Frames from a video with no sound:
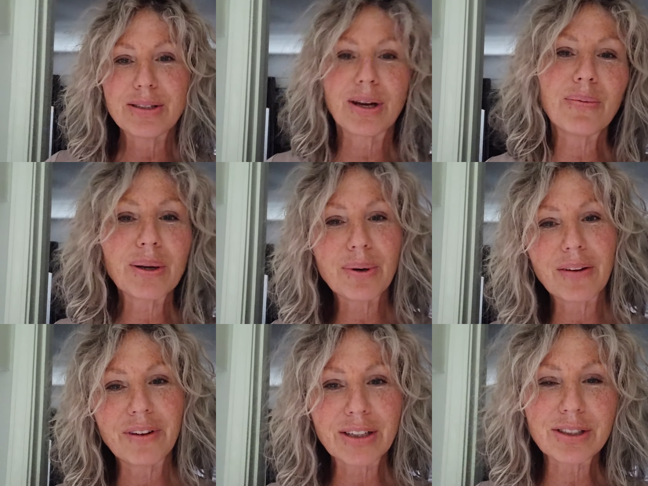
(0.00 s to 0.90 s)
Don't we
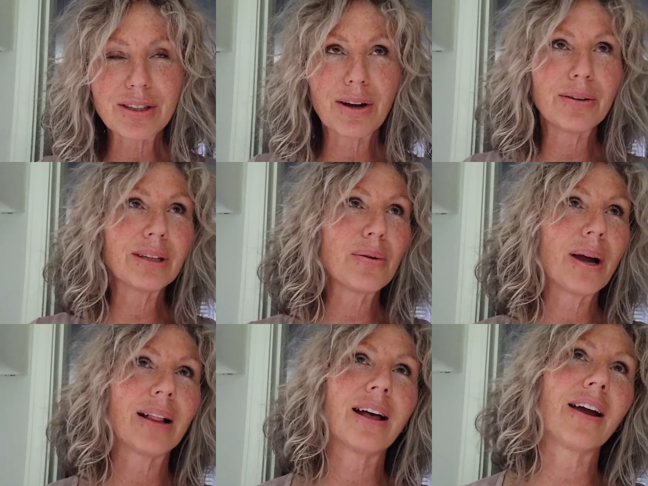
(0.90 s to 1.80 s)
want victory? The only
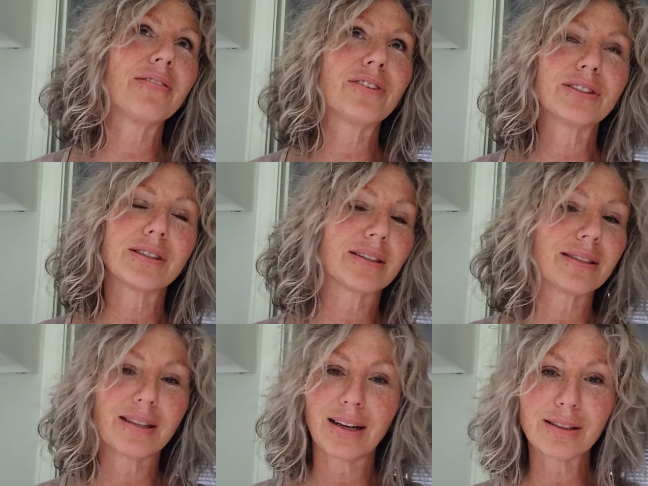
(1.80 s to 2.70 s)
way life feels
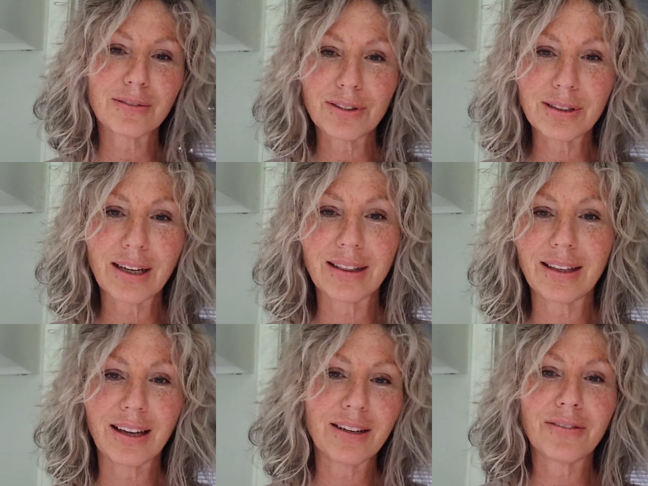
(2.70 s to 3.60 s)
successful at
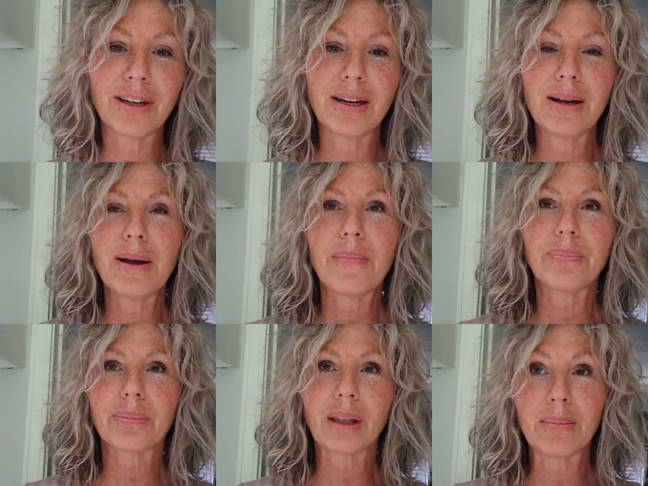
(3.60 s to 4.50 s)
the end of it
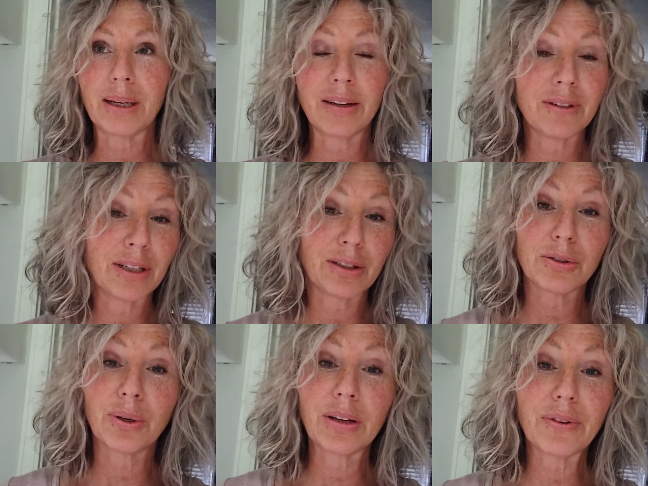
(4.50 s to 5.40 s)
I mean, even in a
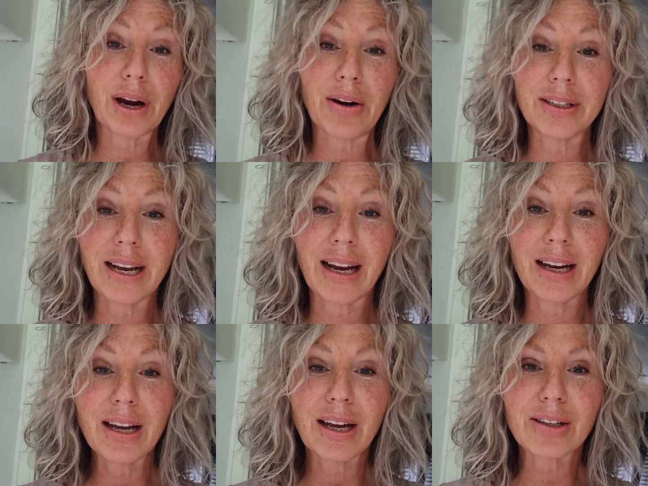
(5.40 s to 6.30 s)
24 hour
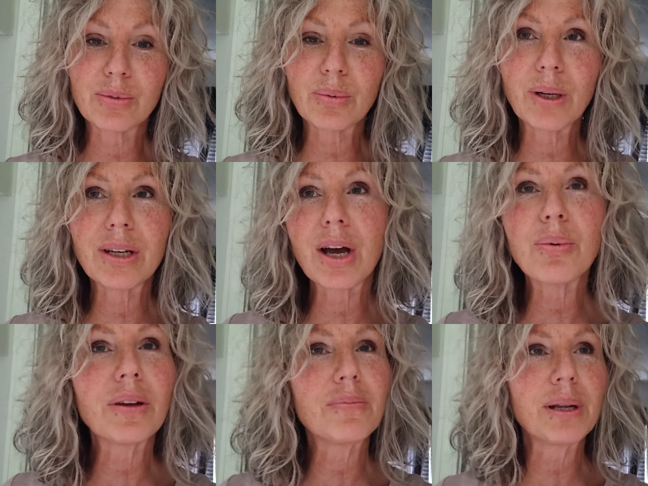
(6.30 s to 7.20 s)
day, is when we know
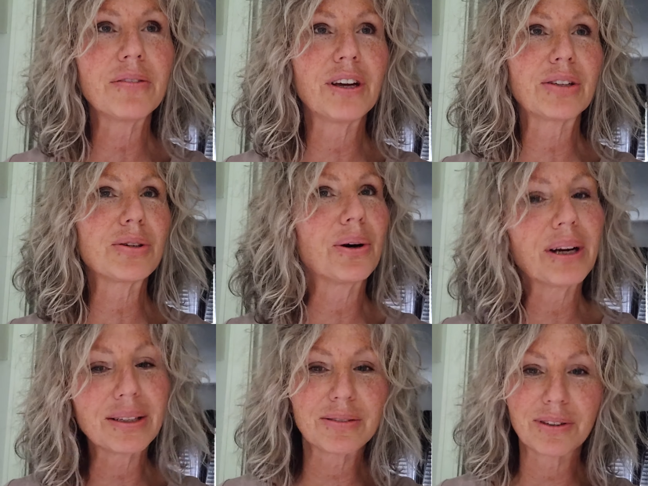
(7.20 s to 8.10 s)
we've been
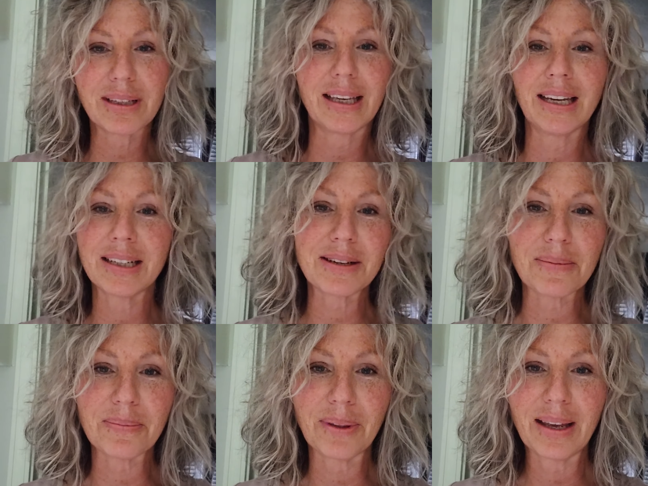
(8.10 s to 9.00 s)
victorious for the kingdom.